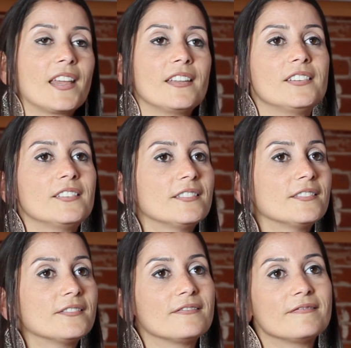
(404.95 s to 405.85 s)
And
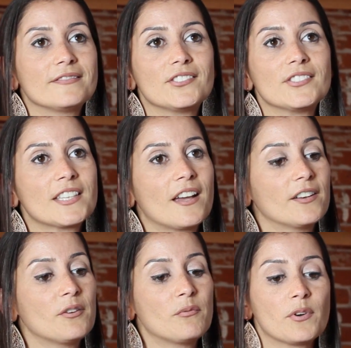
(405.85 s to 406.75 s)
you just
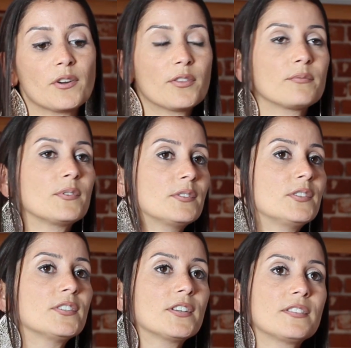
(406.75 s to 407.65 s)
kind of work through,
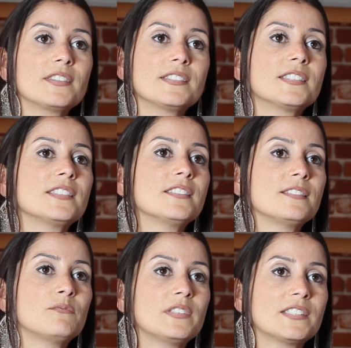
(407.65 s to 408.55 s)
look,
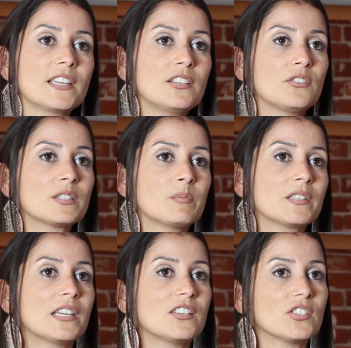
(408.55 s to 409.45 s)
we set your
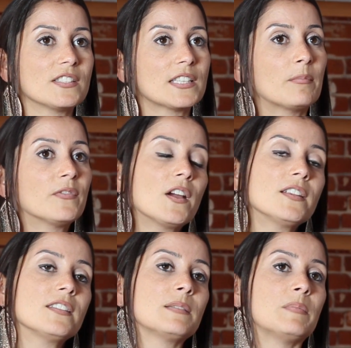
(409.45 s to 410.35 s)
expectations up
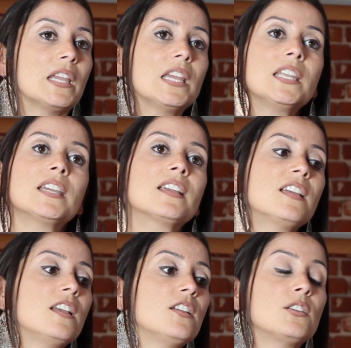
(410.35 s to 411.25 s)
front at the beginning.
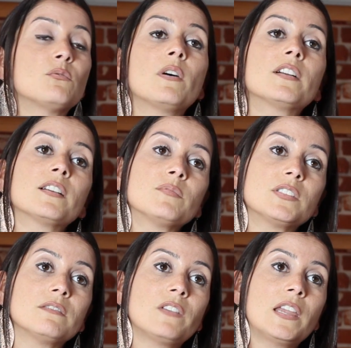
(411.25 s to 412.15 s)
You're welcome
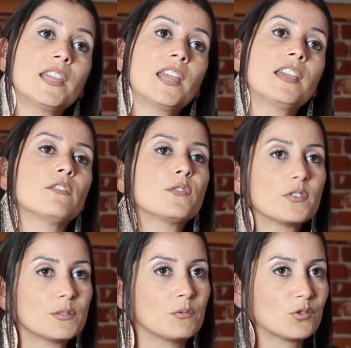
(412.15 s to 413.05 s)
to vacate. Of
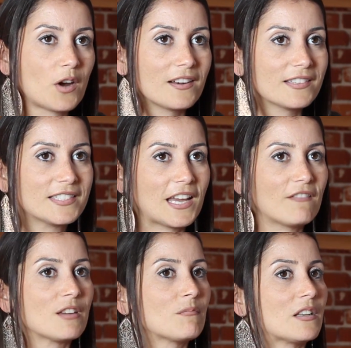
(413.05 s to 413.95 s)
course, we try to
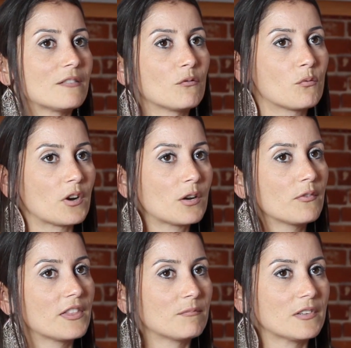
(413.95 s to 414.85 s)
save them and work
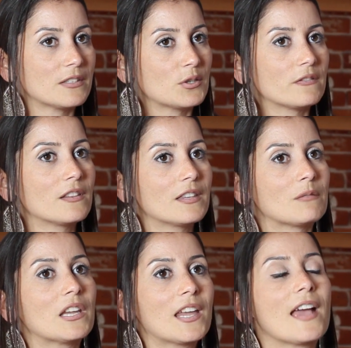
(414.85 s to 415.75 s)
with them and do
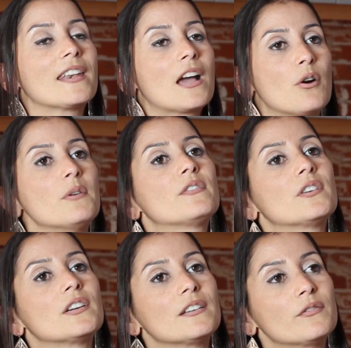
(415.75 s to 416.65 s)
everything we can.
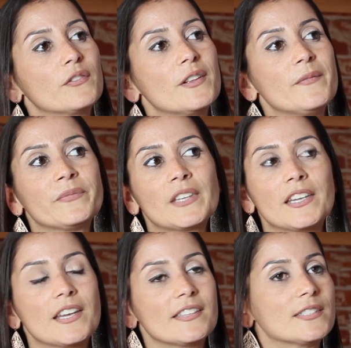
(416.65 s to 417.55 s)
However, if
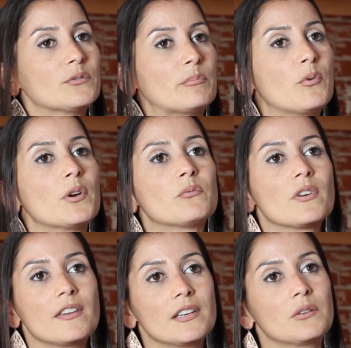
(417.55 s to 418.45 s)
it gets to a point
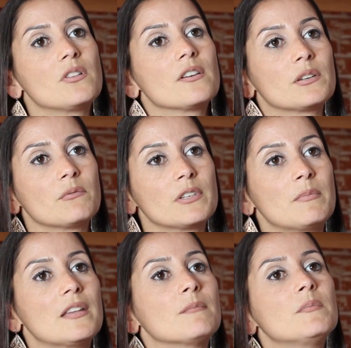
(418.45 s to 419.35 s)
where they no longer want to
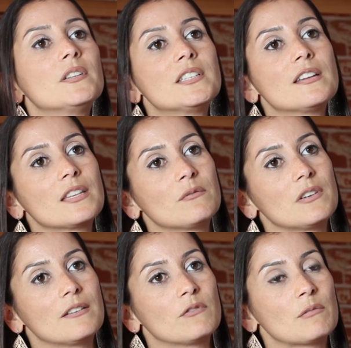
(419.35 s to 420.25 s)
be in the building, then
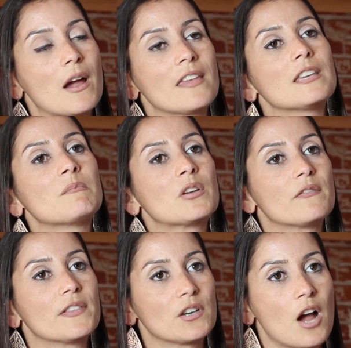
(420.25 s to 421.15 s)
we remind them
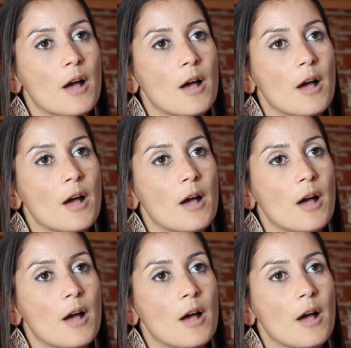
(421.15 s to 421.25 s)
of their